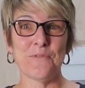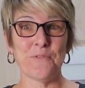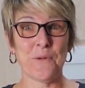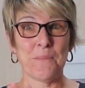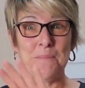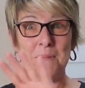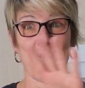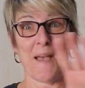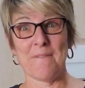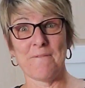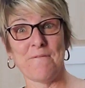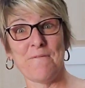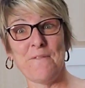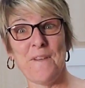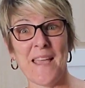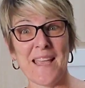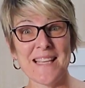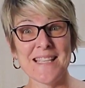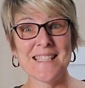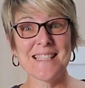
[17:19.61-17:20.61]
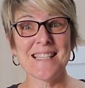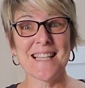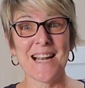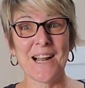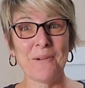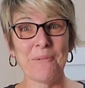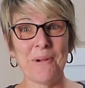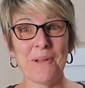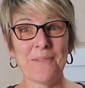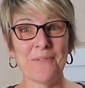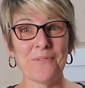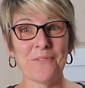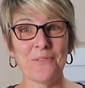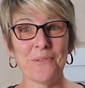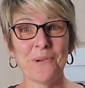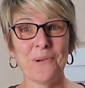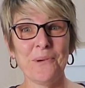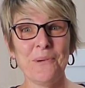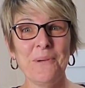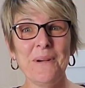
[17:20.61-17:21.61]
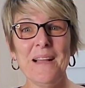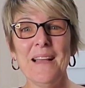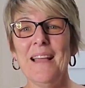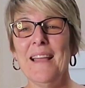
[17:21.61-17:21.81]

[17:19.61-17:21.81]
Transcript: from that phase that I went through.